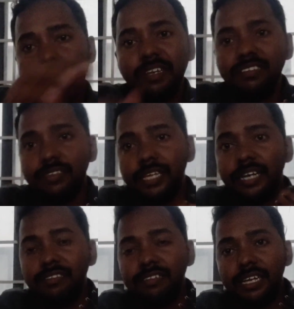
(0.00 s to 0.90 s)
means
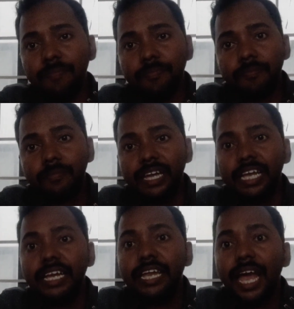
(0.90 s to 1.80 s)
that is the
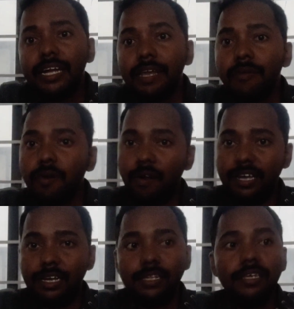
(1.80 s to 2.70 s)
inactive
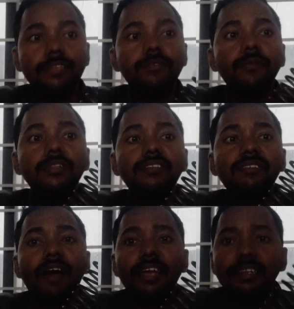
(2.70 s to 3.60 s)
coil. So this
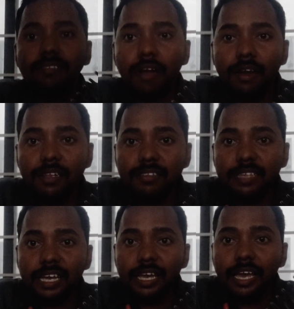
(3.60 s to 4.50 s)
coil is called as
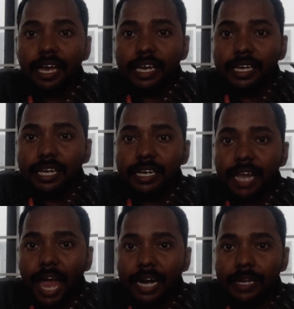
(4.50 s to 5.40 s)
the
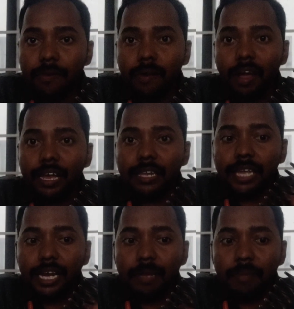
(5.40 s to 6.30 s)
inactive coil.
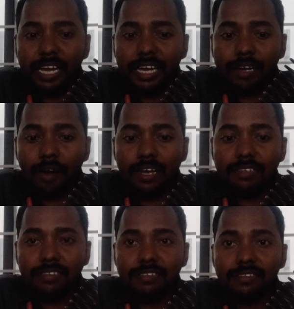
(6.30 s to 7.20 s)
The remaining
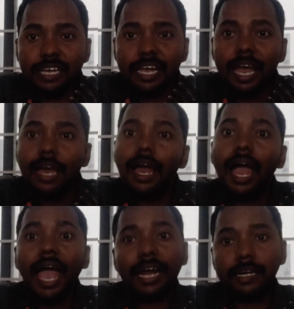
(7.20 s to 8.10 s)
coils is the
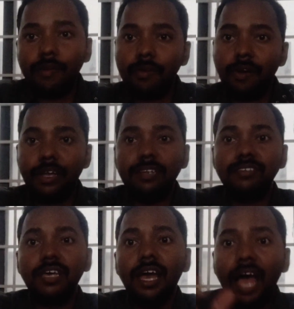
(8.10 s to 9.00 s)
active coils.
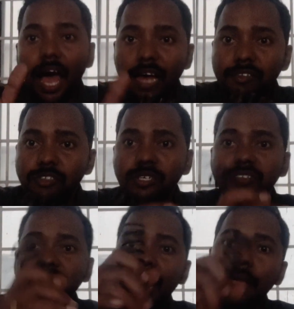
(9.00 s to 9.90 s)
As usual,
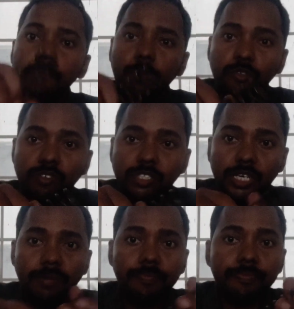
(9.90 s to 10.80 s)
same procedure.